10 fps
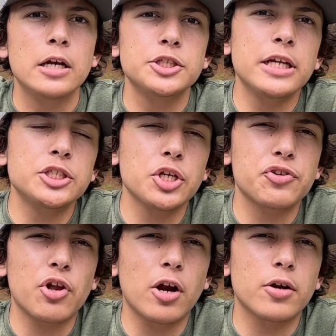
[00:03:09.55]
Then she
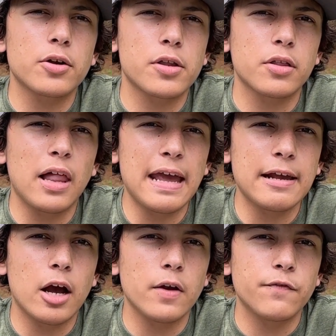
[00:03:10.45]
starts
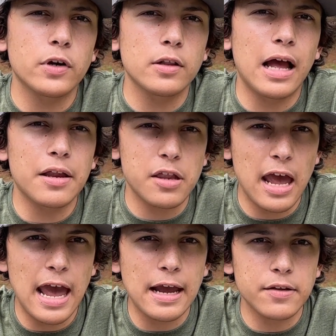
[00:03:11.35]
laying unfertilized
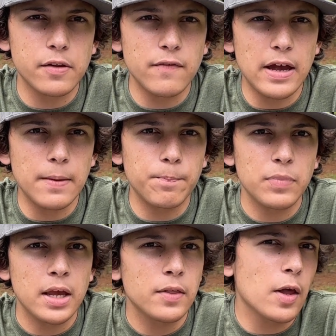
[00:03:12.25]
eggs, and then
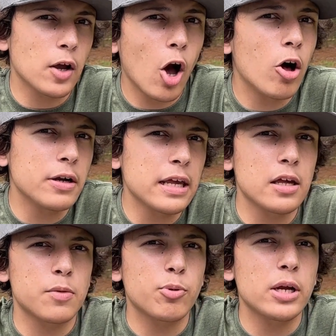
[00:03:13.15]
the colony
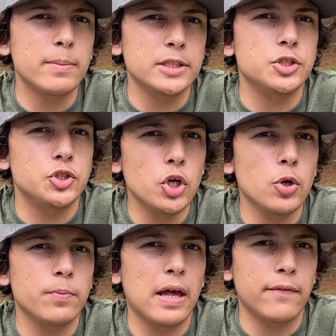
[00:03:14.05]
is pretty much
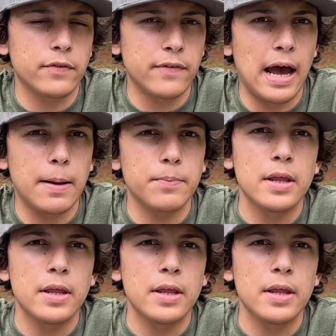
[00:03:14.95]
doomed after that.